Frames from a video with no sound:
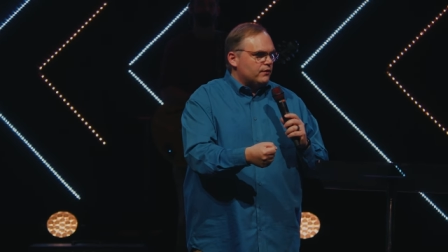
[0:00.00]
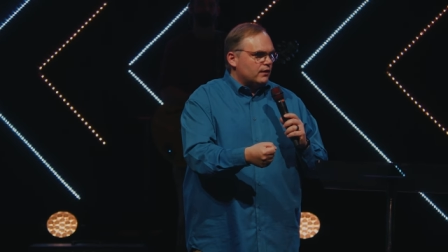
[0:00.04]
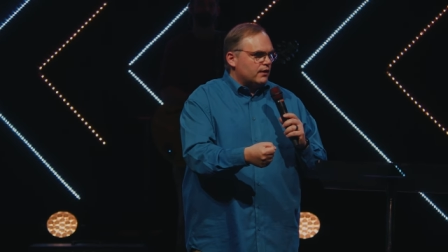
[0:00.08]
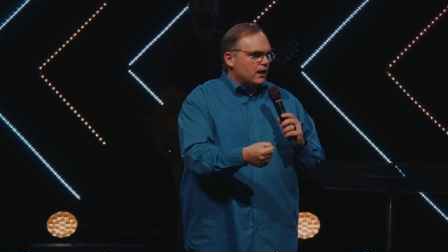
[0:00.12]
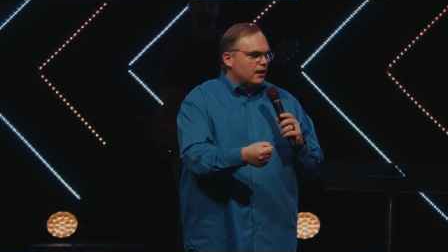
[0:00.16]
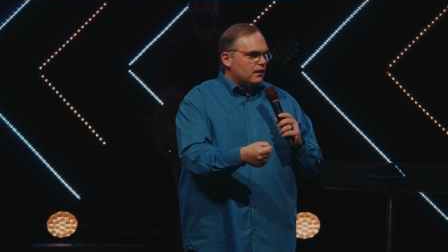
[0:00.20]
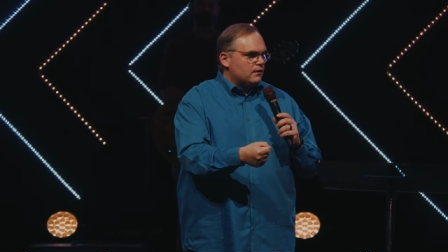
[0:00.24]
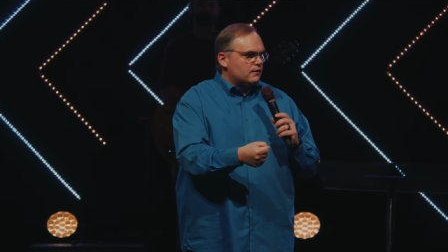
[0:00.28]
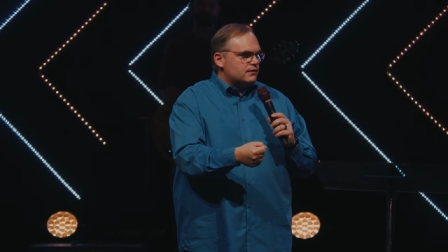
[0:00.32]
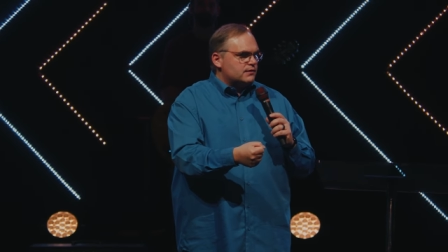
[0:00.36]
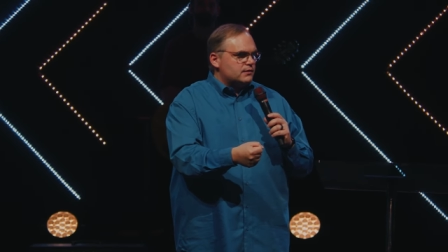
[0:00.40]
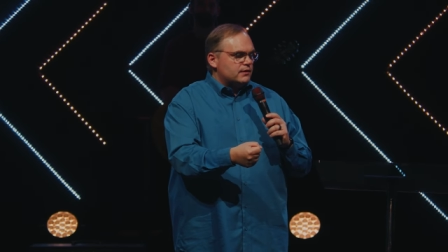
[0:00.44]

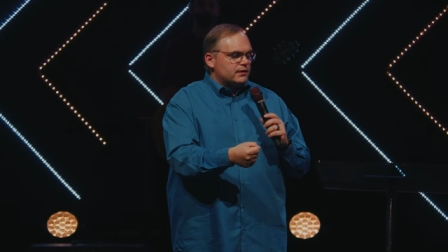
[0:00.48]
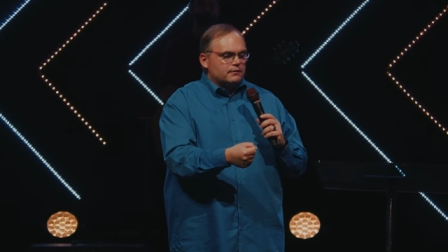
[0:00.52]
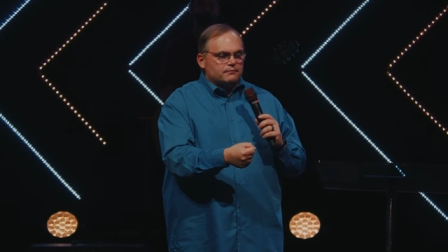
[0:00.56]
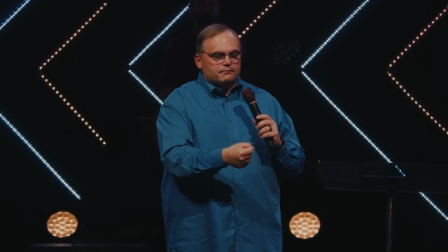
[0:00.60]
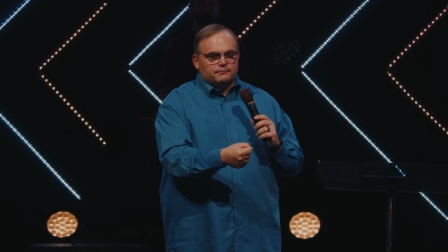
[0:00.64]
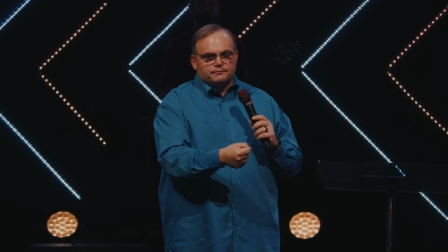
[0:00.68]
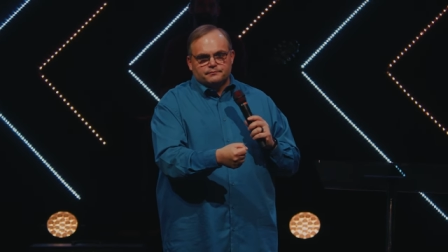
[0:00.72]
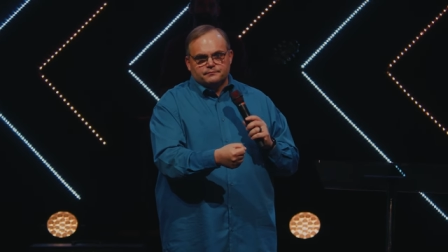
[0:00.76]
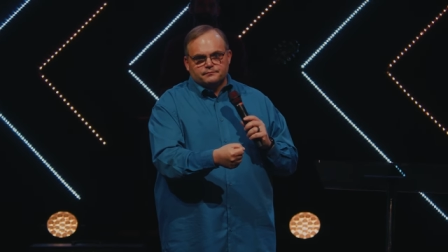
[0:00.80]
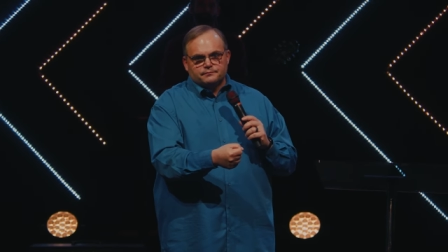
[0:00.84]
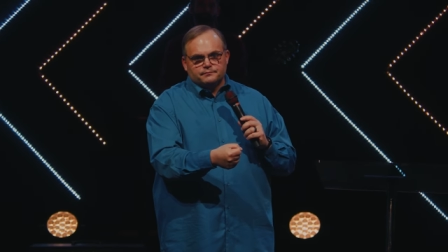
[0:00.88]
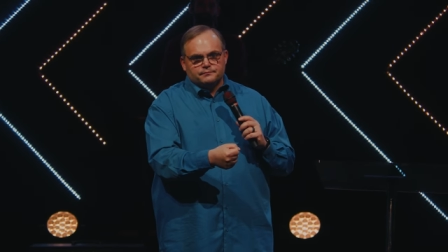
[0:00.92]
Colosseum.
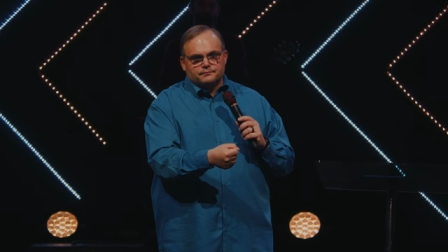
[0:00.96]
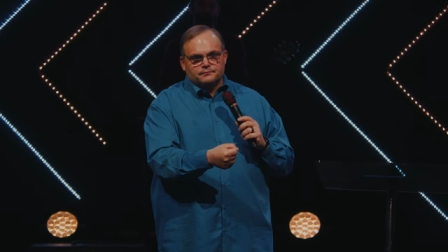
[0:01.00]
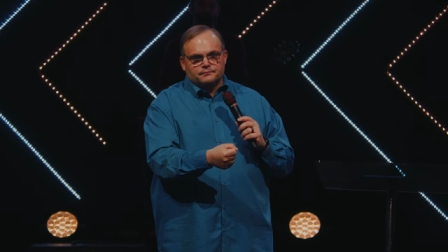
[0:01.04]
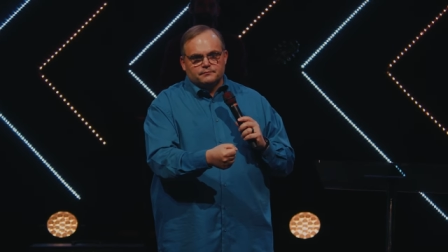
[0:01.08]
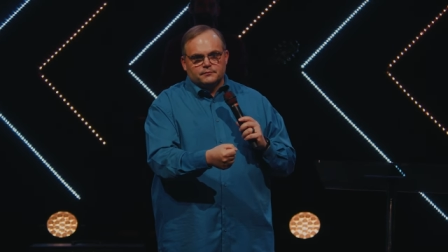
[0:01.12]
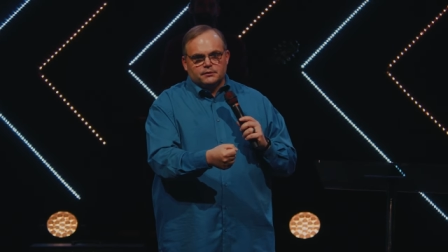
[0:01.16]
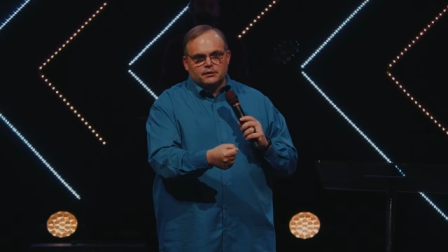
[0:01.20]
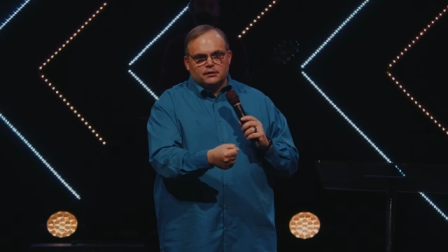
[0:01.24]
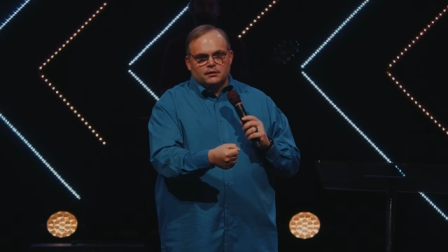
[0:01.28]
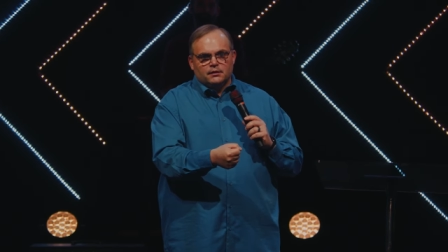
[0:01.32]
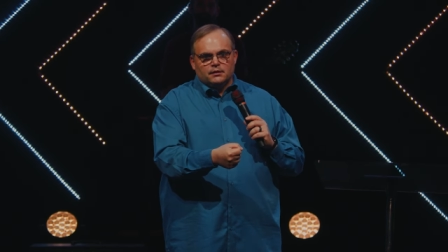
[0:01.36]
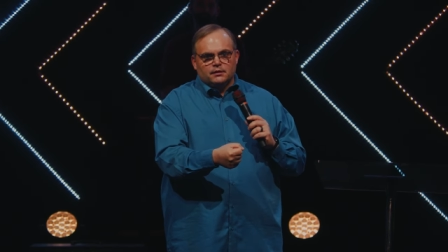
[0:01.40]

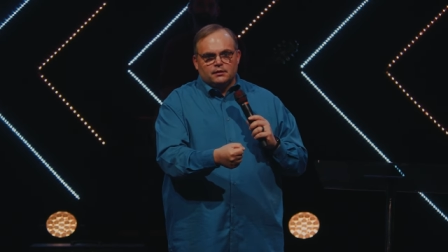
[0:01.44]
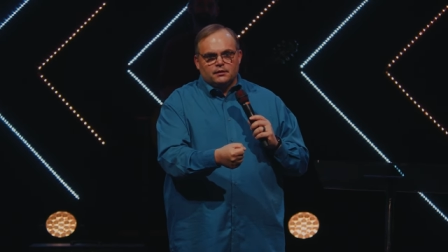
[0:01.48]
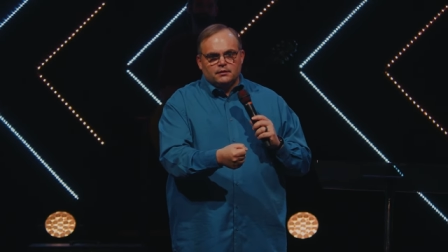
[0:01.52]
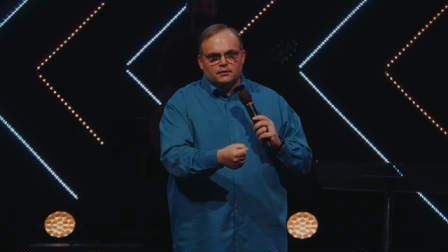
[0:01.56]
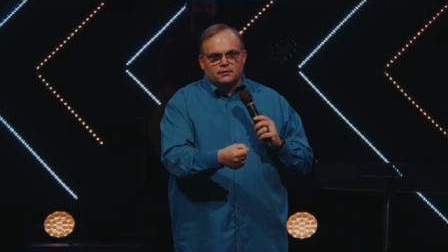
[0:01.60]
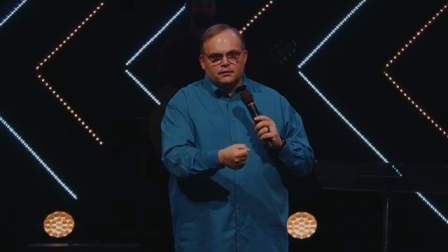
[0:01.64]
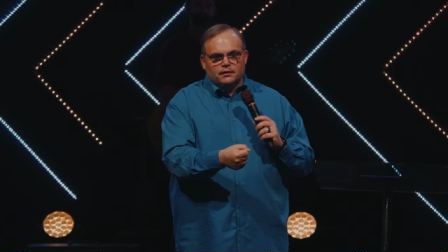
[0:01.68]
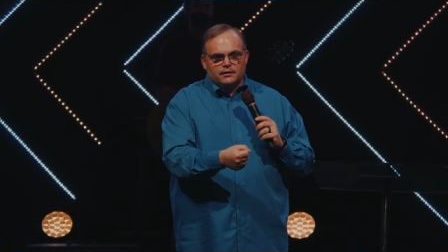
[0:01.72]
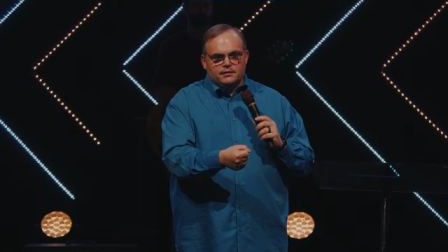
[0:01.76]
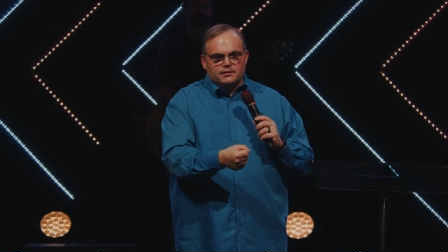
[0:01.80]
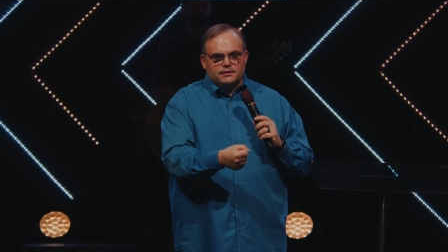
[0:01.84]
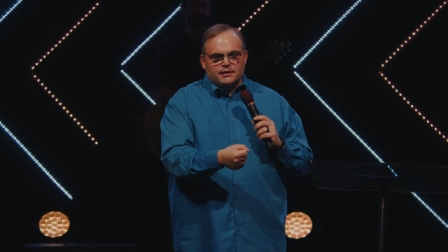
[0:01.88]

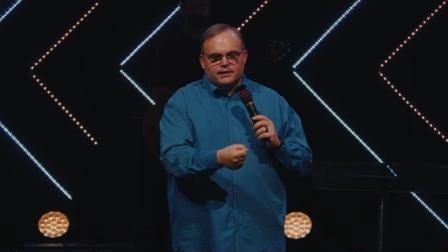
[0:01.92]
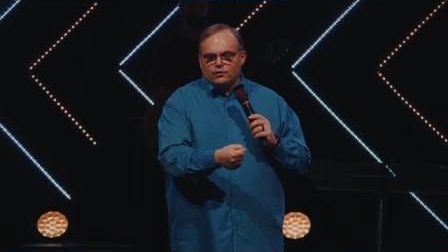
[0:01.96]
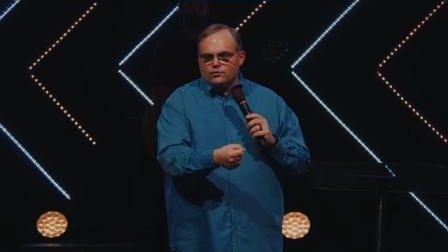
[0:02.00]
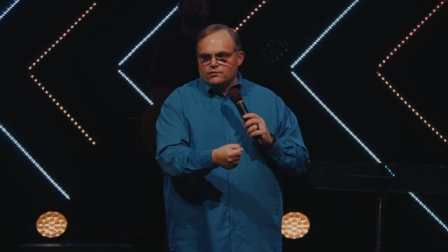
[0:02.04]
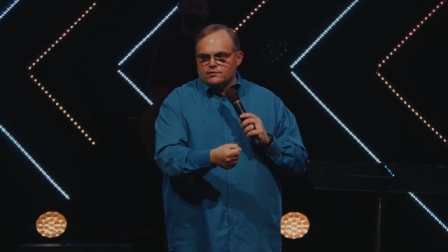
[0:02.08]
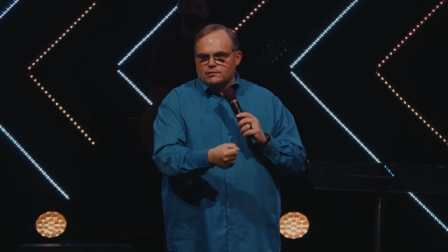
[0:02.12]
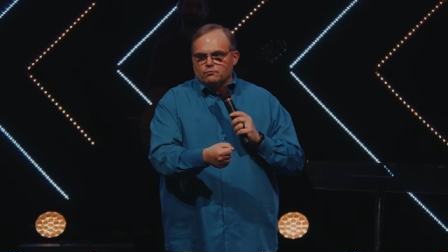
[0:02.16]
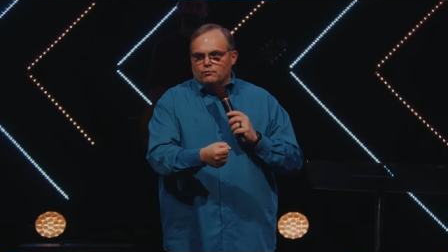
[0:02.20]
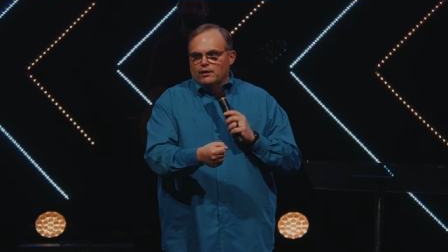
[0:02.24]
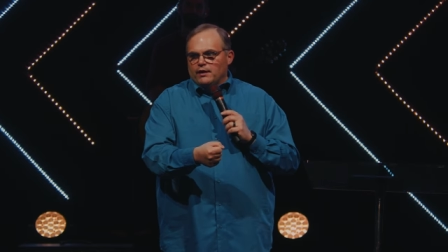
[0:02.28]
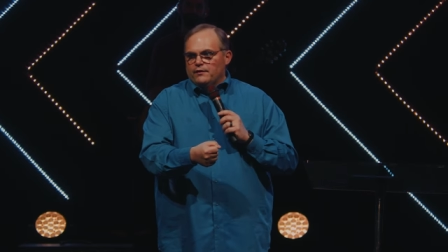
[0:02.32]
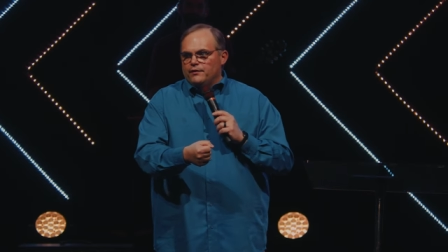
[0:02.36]
It kills
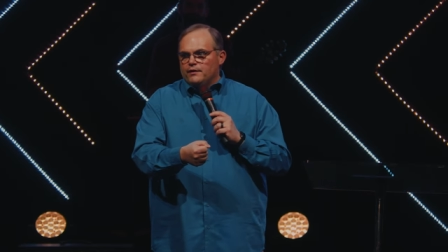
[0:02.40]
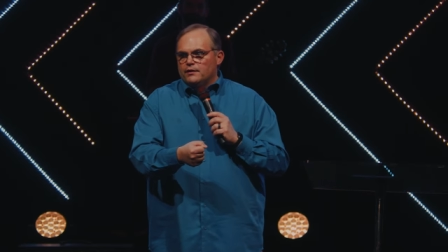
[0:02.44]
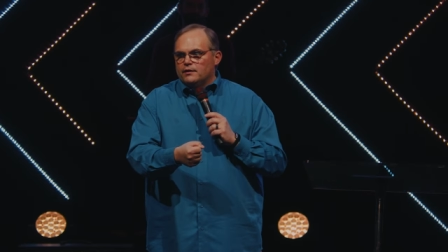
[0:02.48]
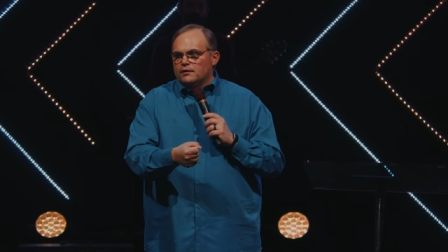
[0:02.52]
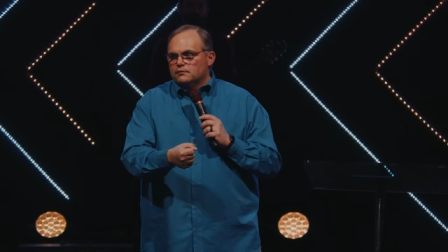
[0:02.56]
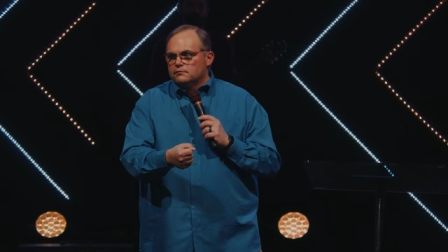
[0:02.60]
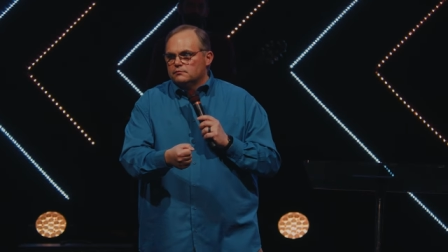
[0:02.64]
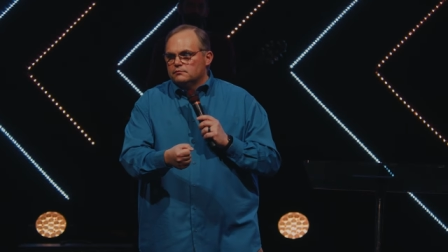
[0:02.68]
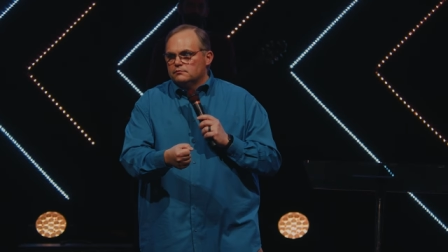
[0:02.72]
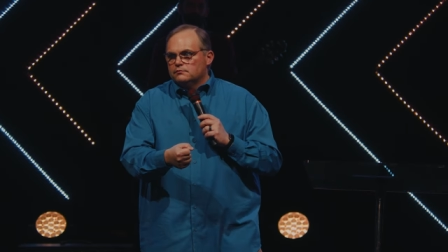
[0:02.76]
him right there.